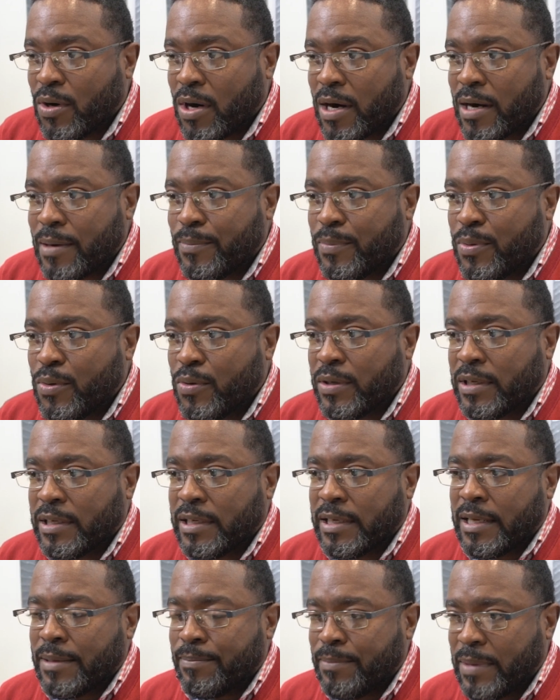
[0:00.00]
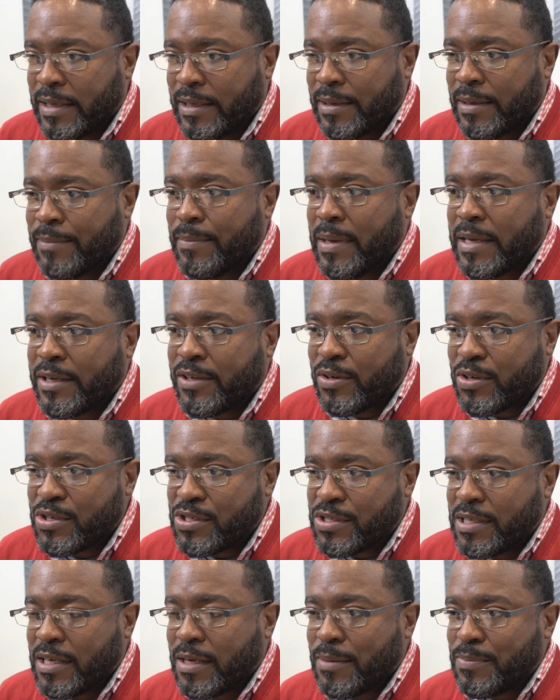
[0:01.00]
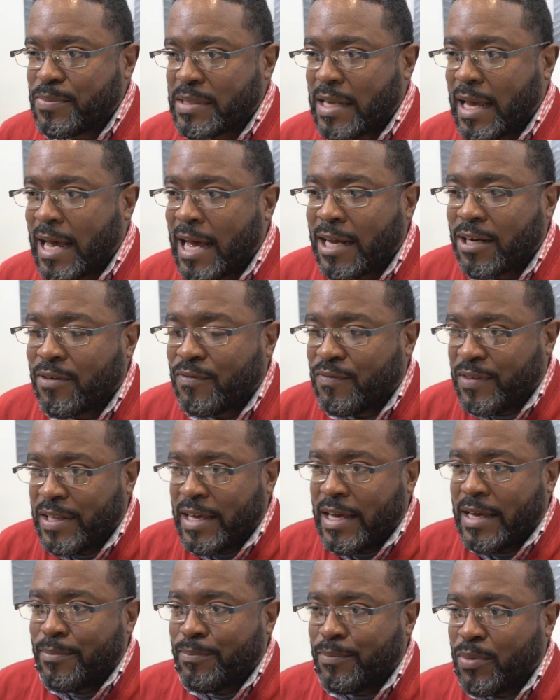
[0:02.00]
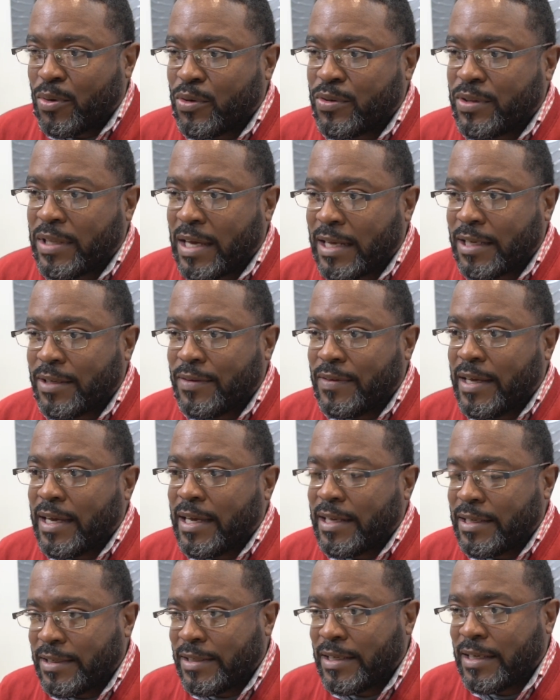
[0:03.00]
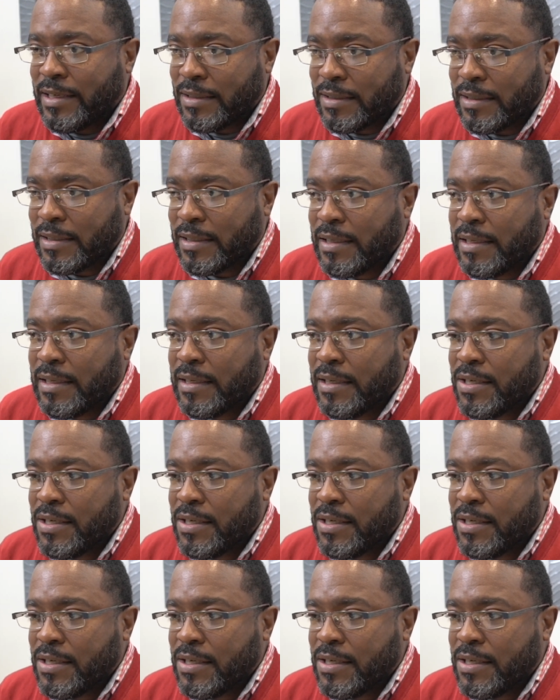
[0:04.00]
you are important, and make your steps out of that, birth out of that daily.